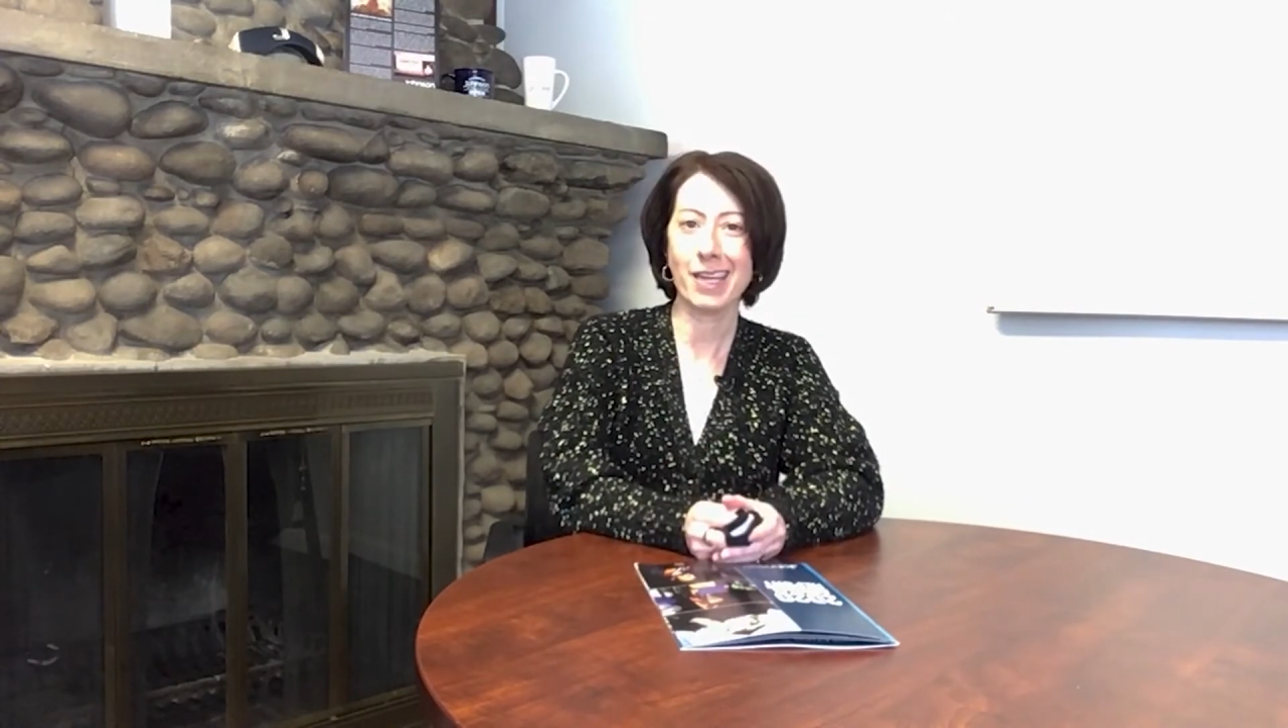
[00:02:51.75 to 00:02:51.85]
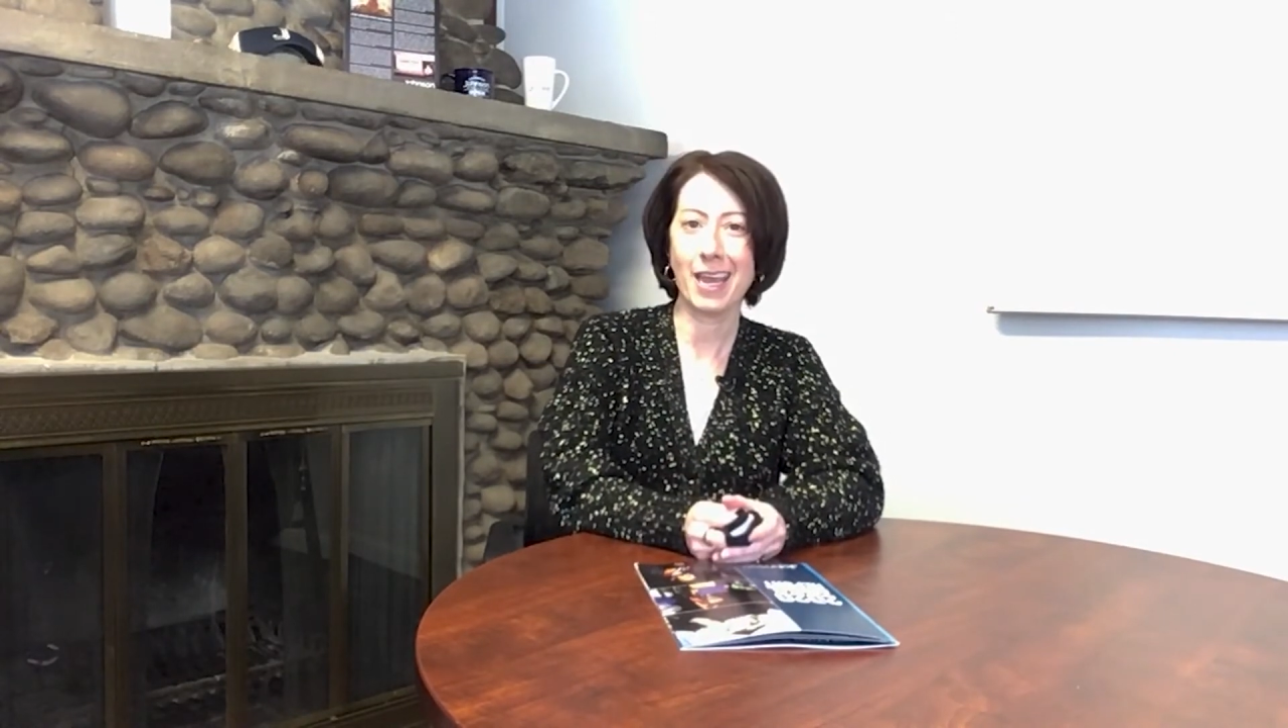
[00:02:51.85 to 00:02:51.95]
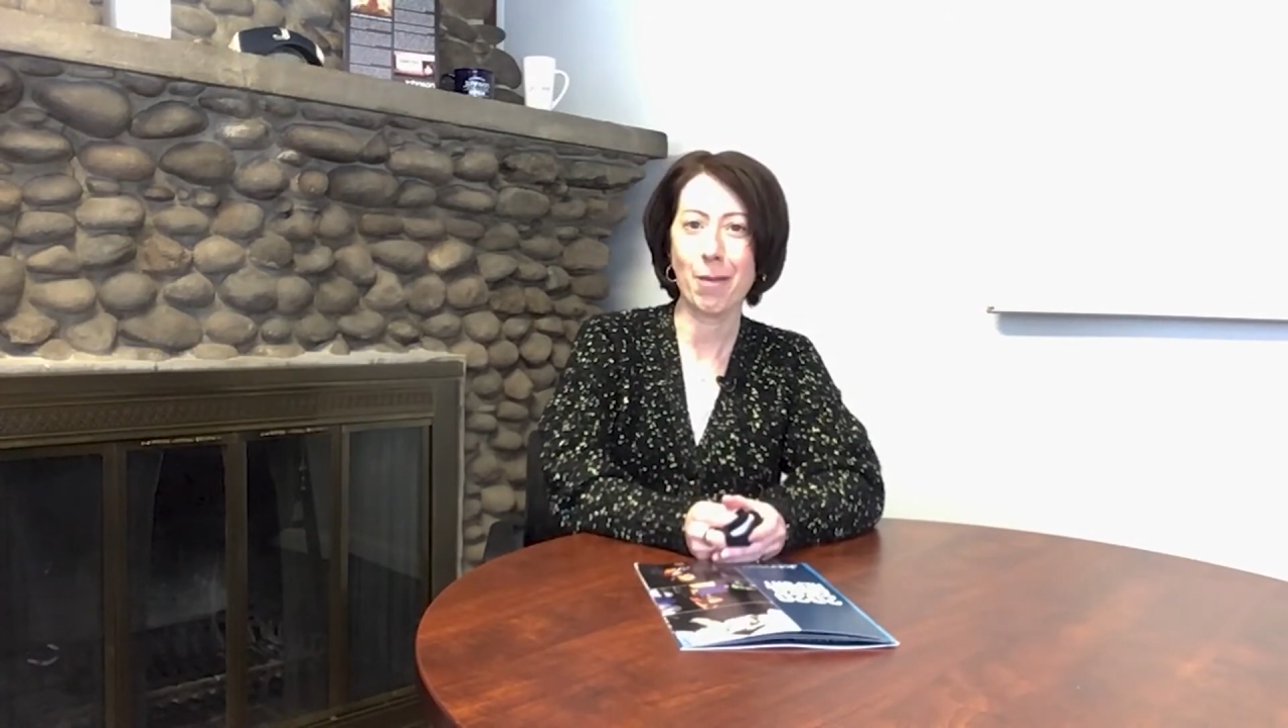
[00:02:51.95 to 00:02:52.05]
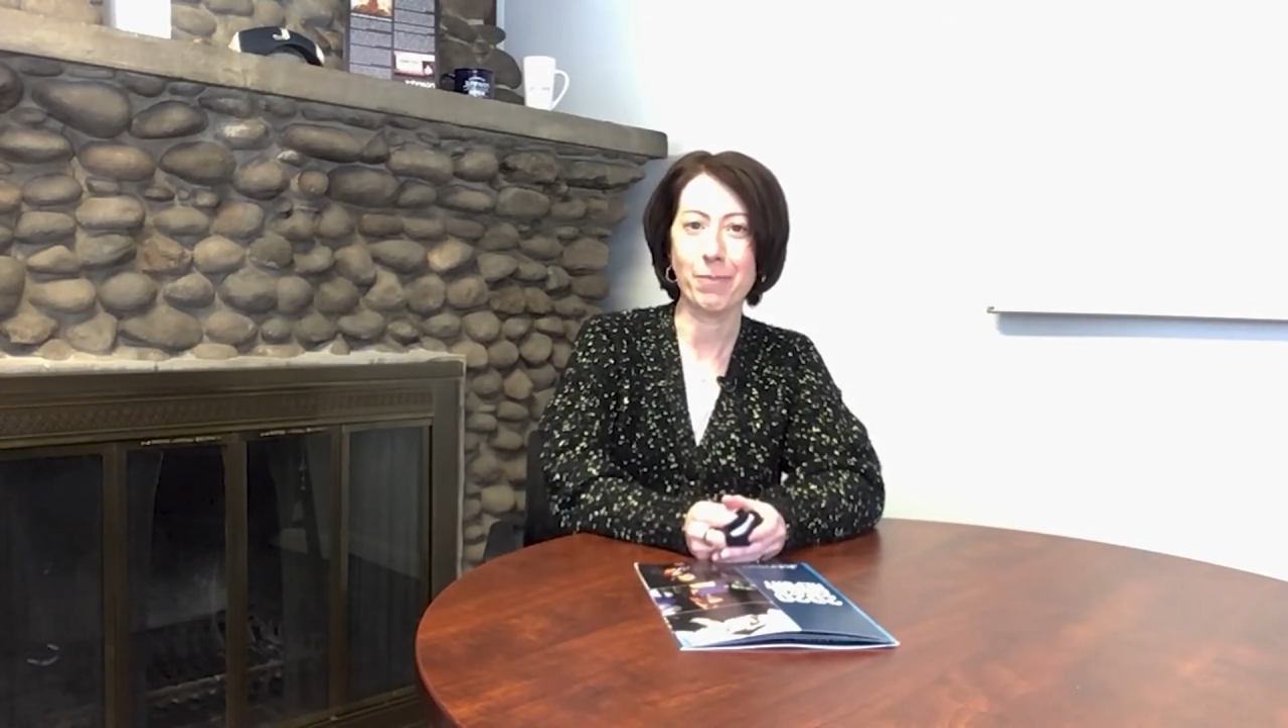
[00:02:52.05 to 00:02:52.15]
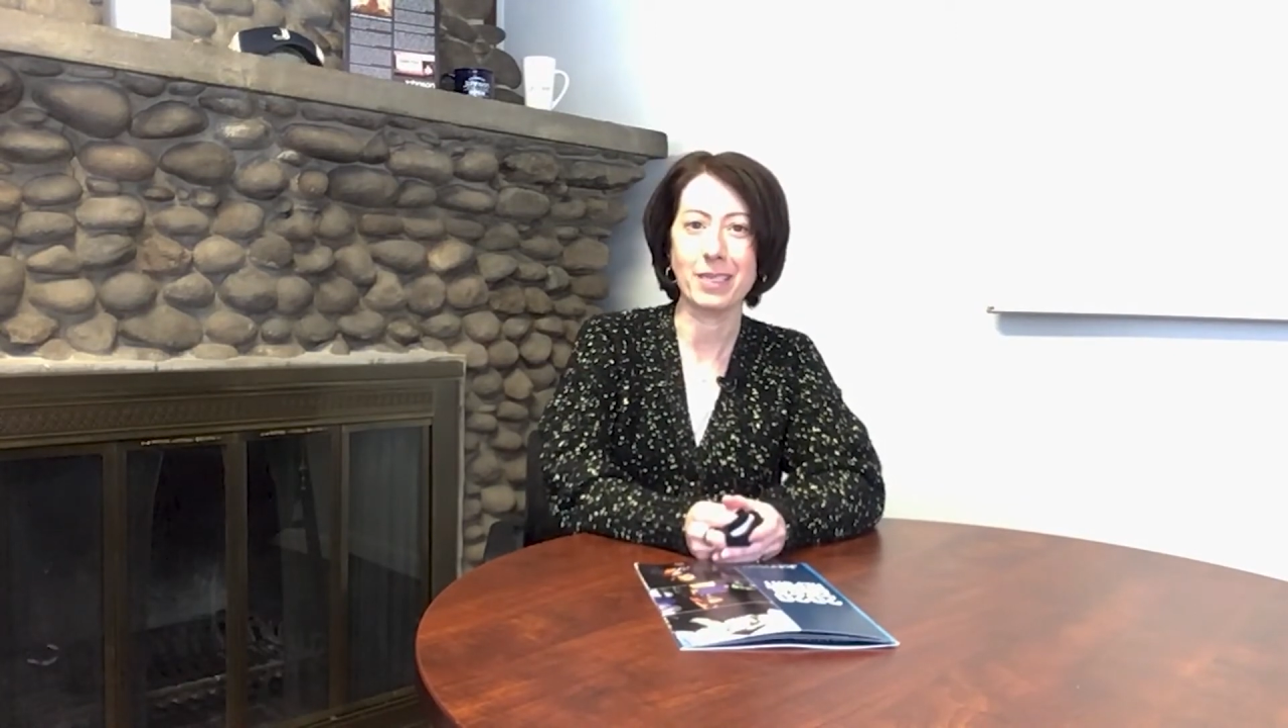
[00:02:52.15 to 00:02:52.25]

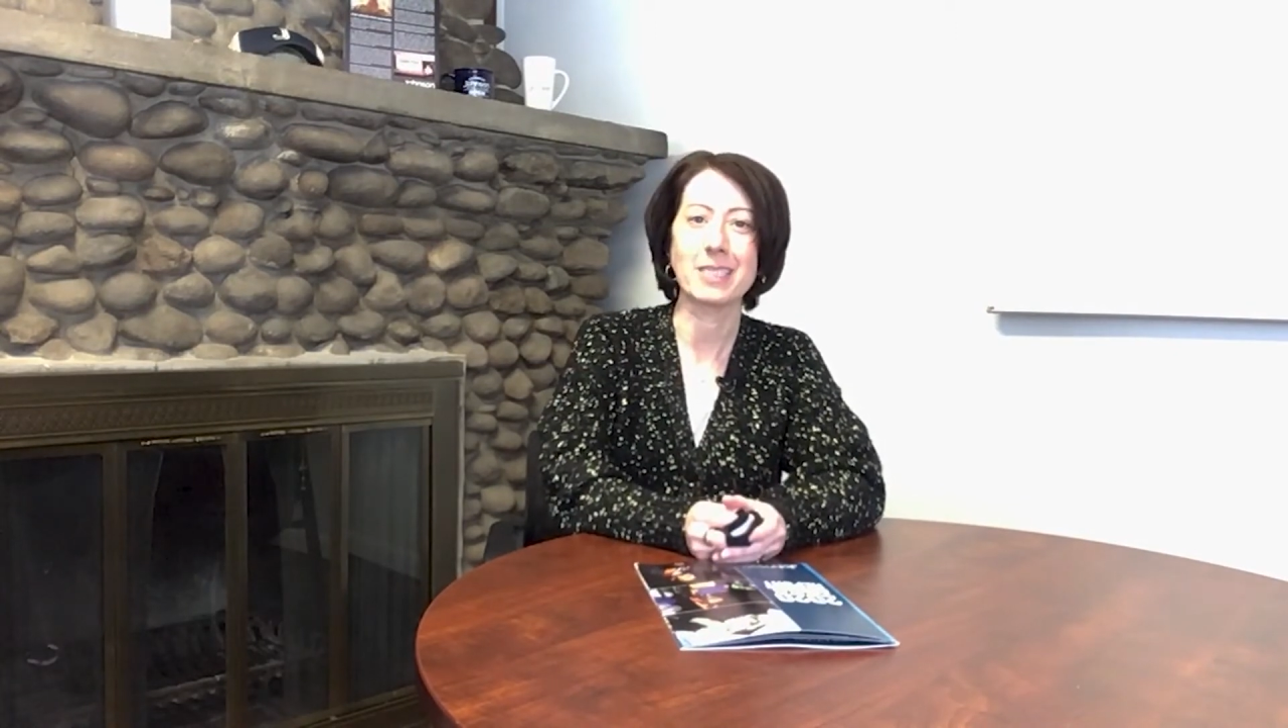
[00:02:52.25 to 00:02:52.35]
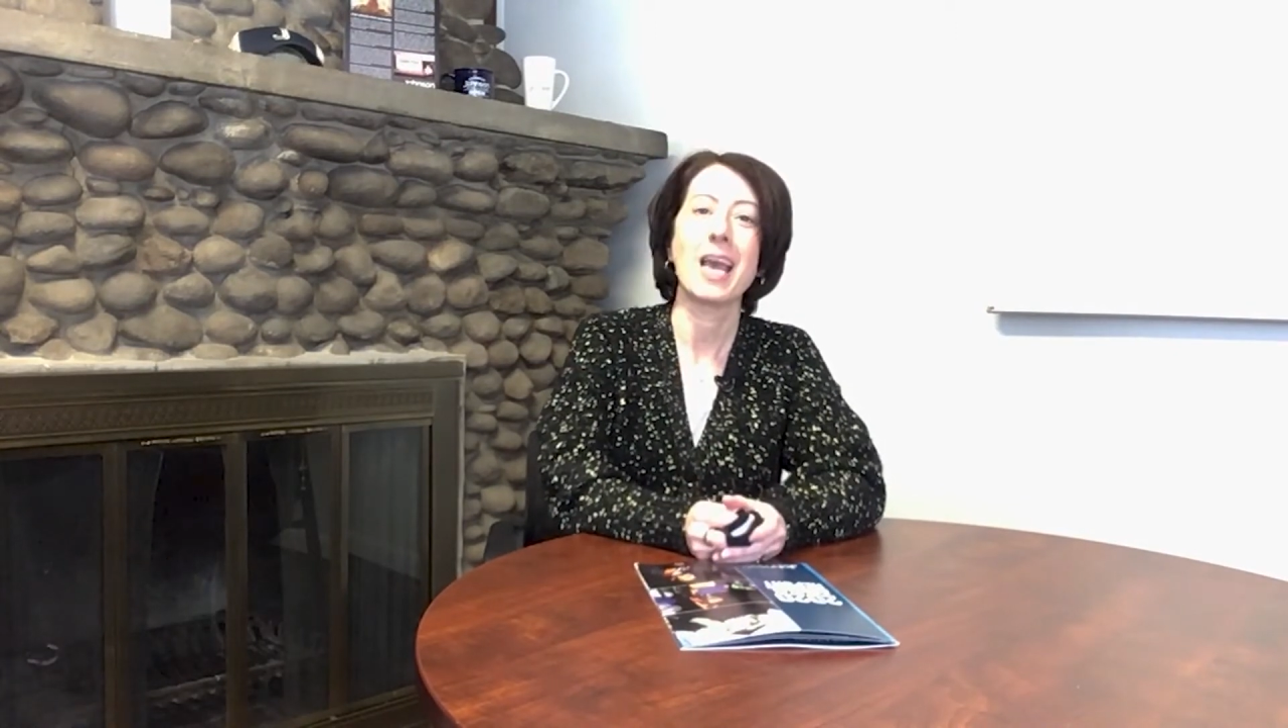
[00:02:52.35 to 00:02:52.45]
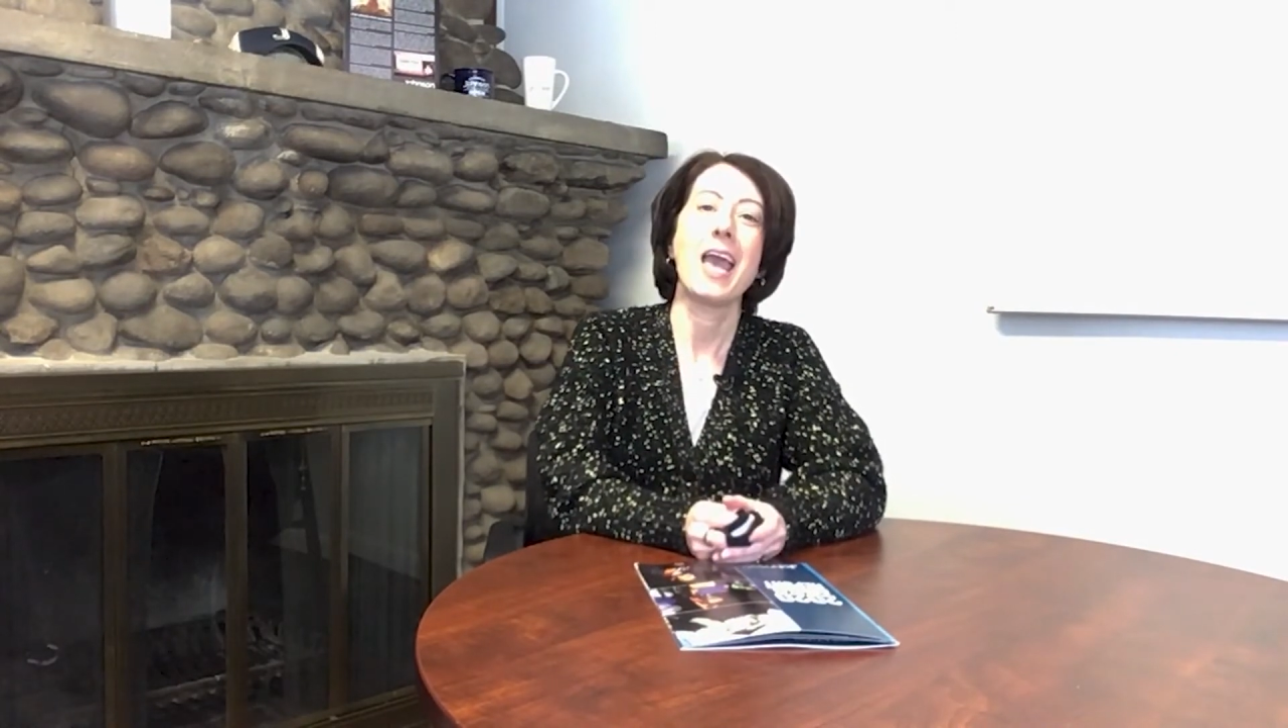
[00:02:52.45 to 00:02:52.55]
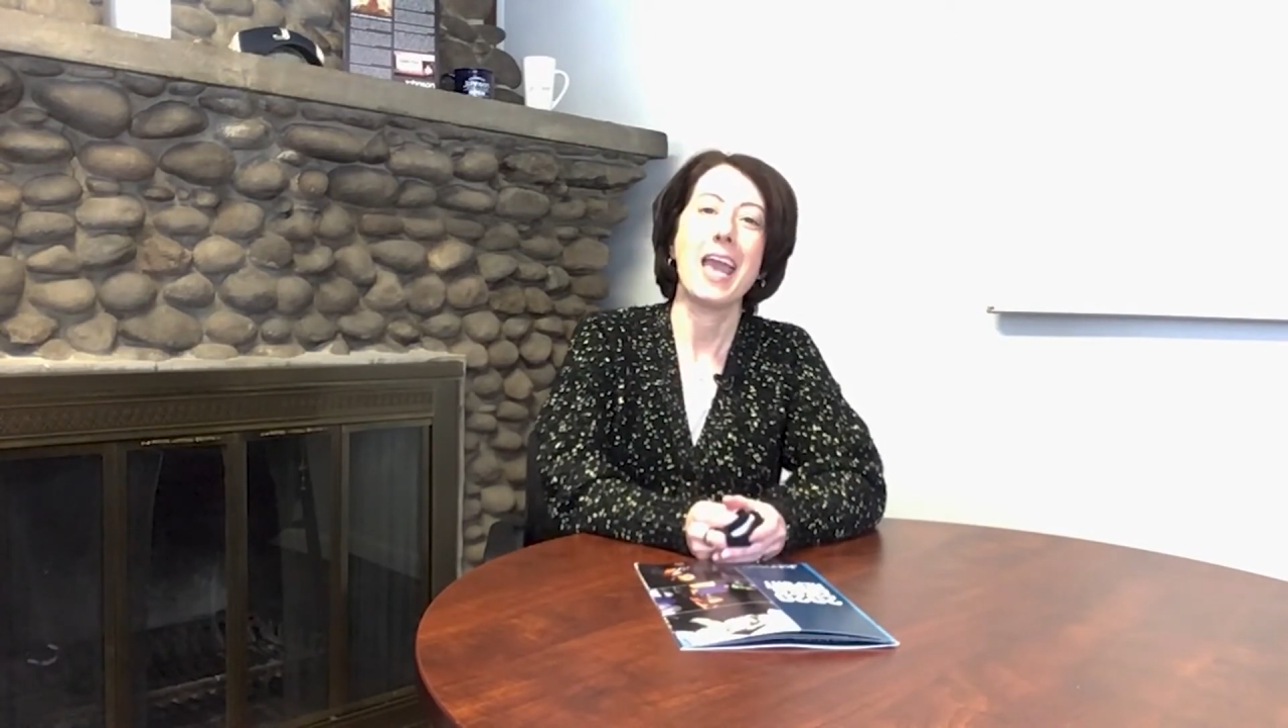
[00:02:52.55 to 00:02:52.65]
campus